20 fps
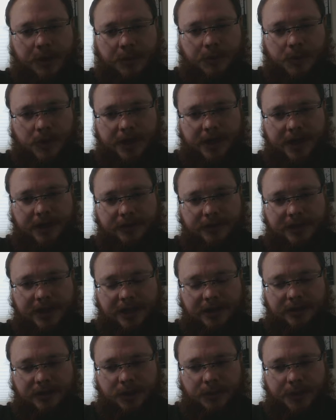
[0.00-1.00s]
Maybe right now it's
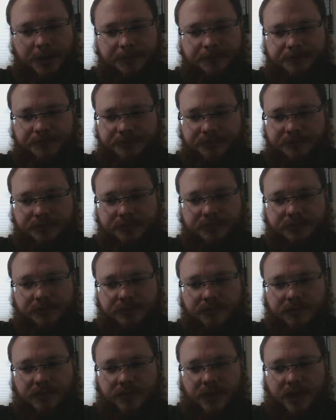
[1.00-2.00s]
down a little
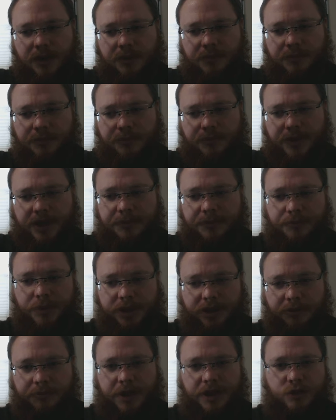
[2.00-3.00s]
bit,
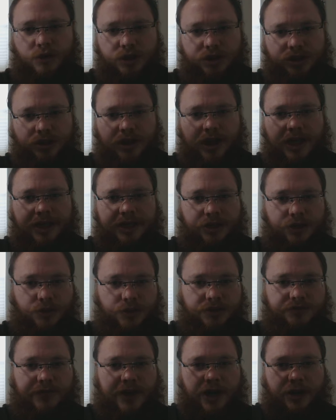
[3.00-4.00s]
but then my crystal
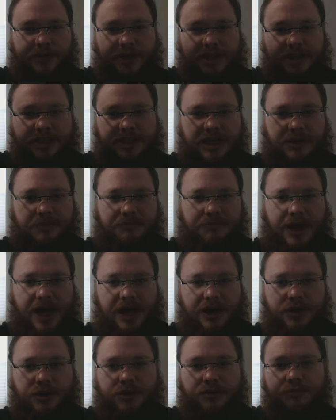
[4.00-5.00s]
IQ has followed that same
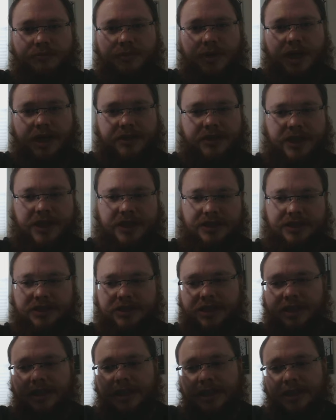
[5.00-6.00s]
pattern, but I think
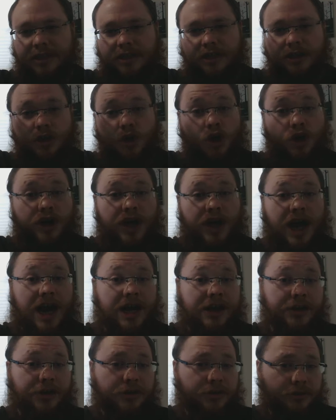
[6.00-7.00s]
it's gone
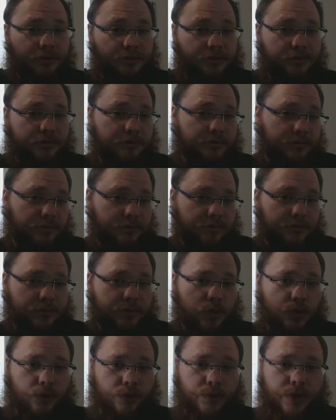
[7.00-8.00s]
higher
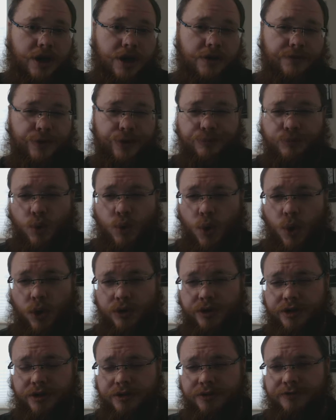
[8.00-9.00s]
or recovered
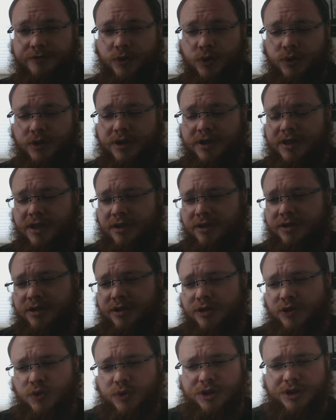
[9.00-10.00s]
more than the fluid
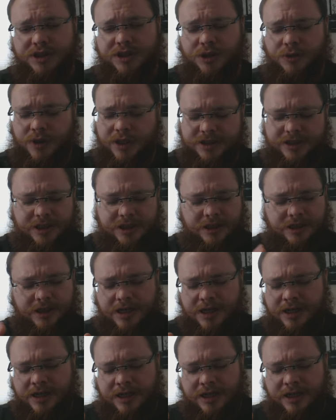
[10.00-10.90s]
intelligence, which is interesting